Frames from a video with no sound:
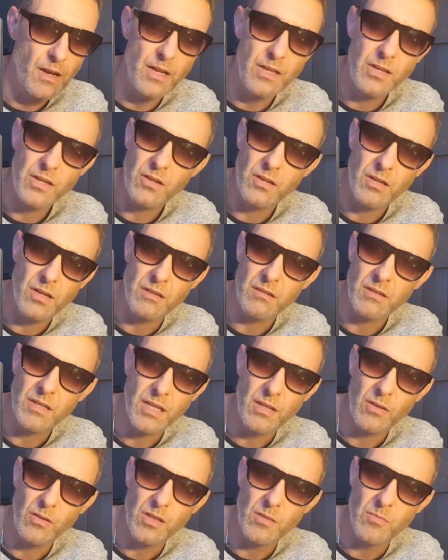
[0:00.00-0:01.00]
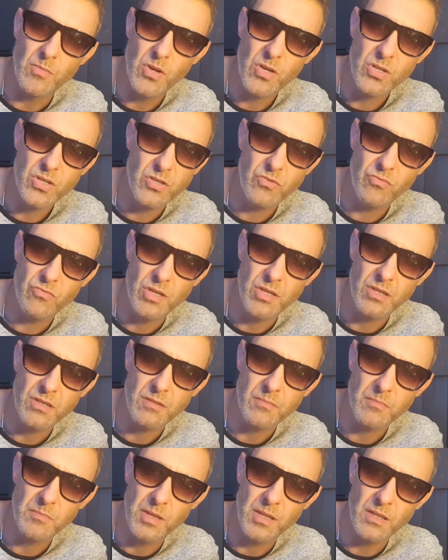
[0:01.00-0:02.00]
you got to kill all the mercenaries
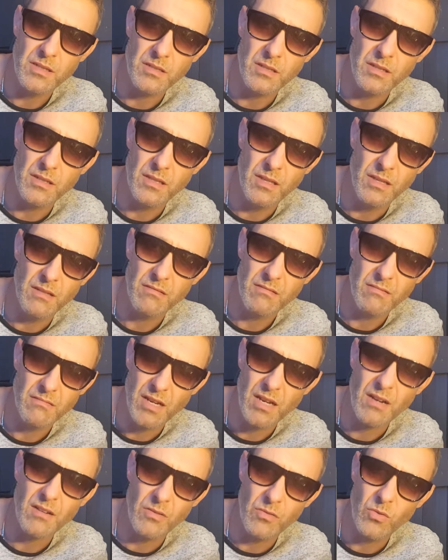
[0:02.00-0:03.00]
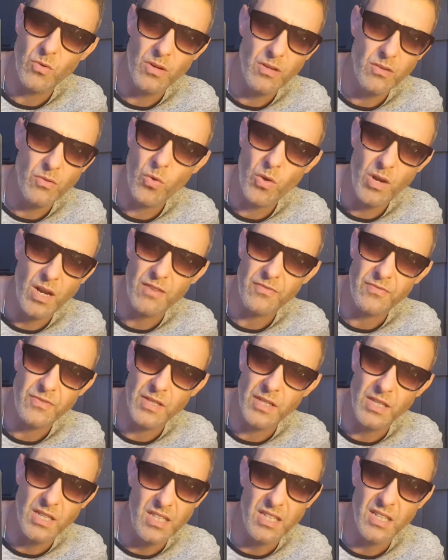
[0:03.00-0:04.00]
basically. All after
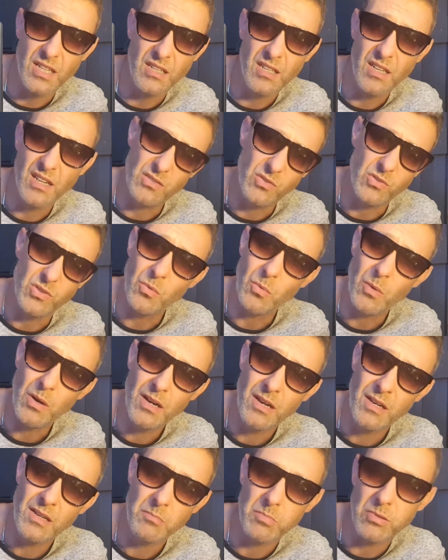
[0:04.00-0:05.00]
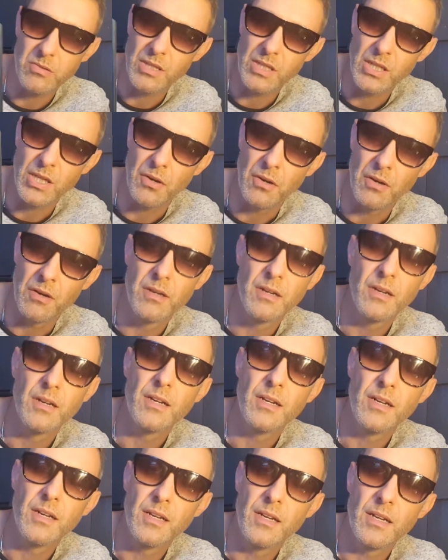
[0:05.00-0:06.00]
you to kill you. I don't know why, but they are.
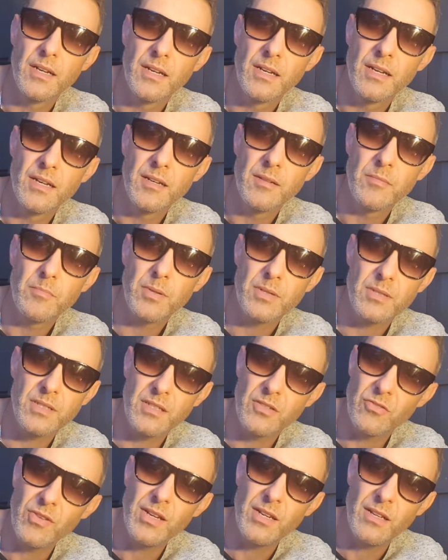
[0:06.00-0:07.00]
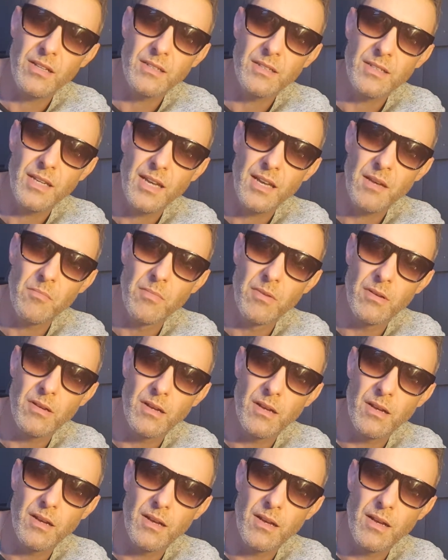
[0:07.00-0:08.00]
But it's a great little game.
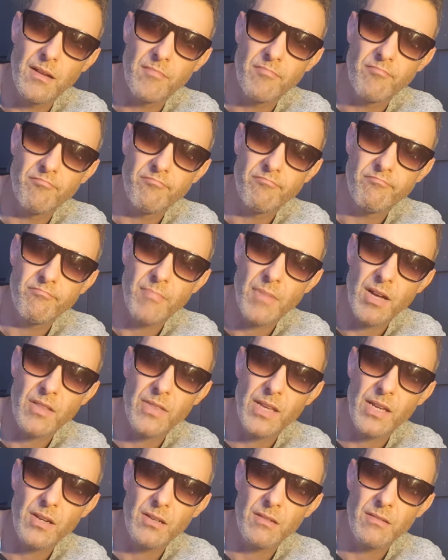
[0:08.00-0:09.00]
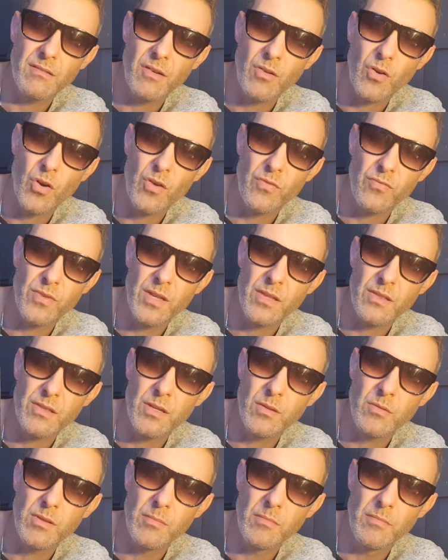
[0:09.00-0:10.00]
I think halfway
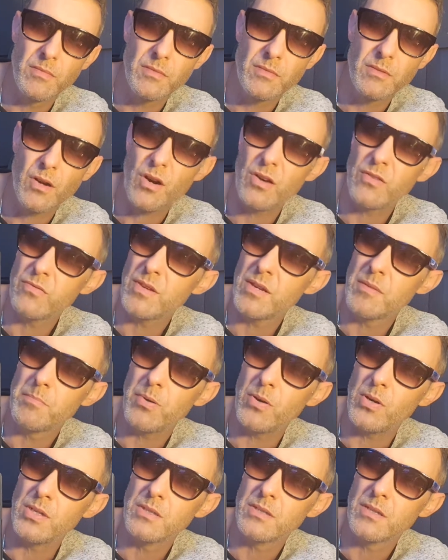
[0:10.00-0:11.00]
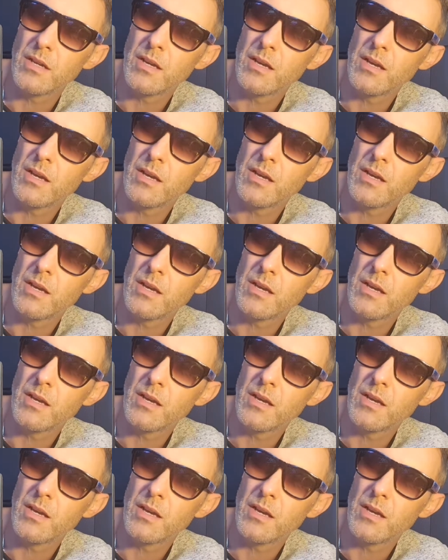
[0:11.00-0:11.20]
through the halfway point,